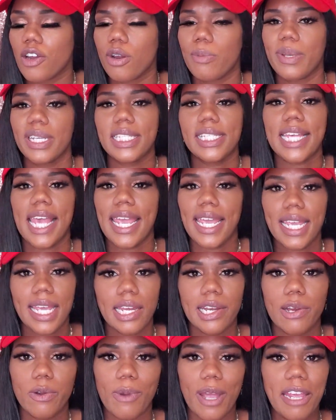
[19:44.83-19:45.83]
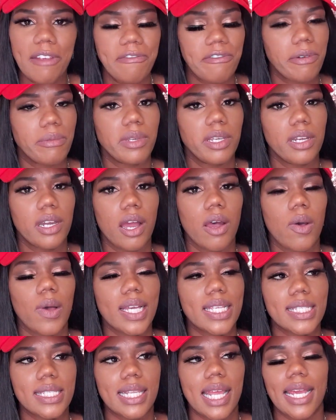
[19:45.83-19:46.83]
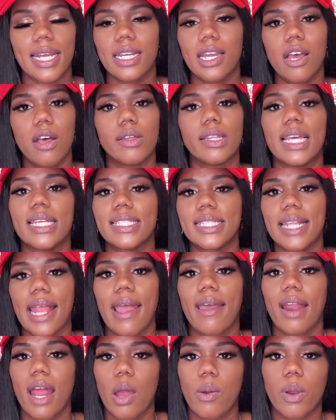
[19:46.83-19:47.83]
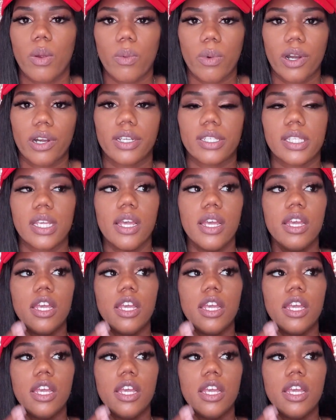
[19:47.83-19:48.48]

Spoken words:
or be taken away from it's no, that's not how it works.